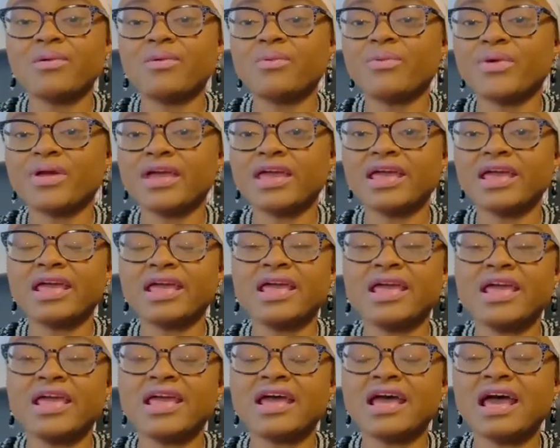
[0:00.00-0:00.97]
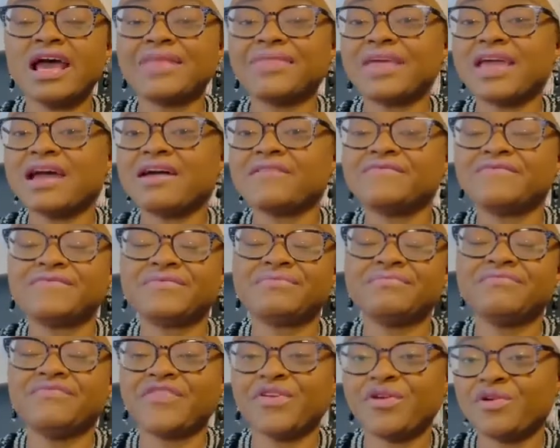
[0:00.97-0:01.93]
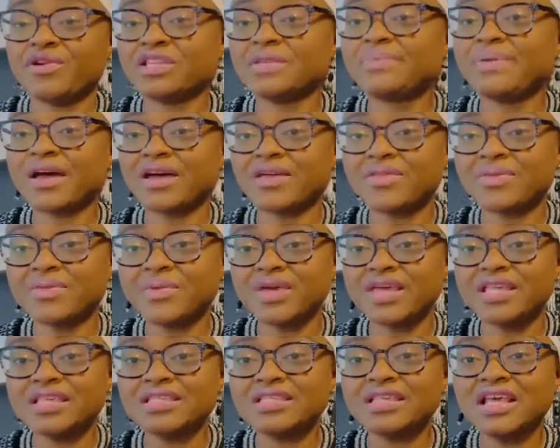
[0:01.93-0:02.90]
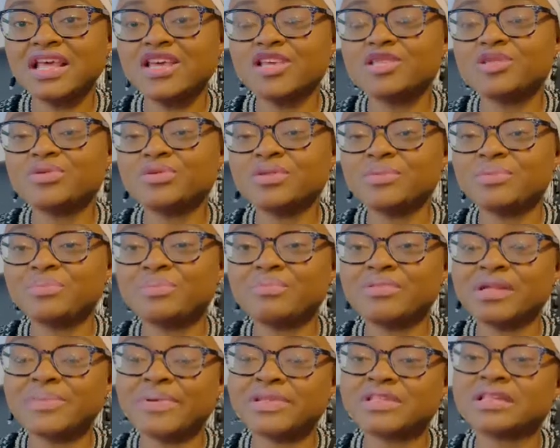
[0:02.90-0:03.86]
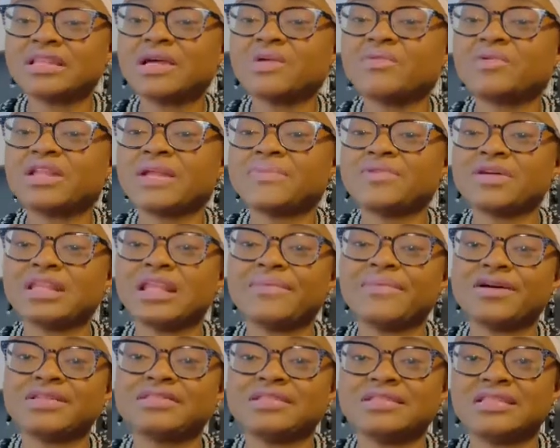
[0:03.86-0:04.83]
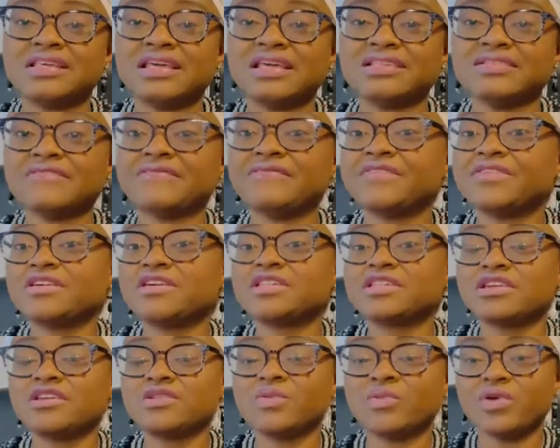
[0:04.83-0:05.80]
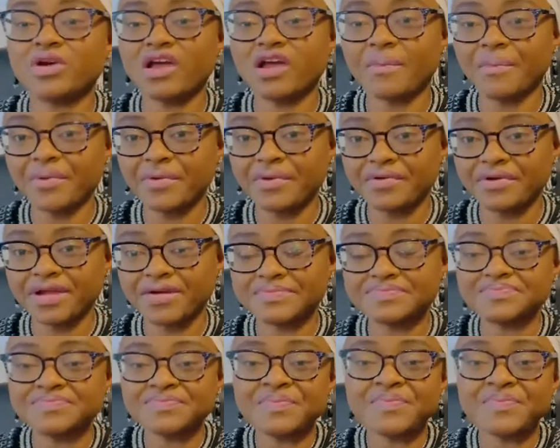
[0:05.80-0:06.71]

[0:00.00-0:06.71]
where they have various pathways. So the particular one I'm talking about today is the Federal Skilled Worker Program.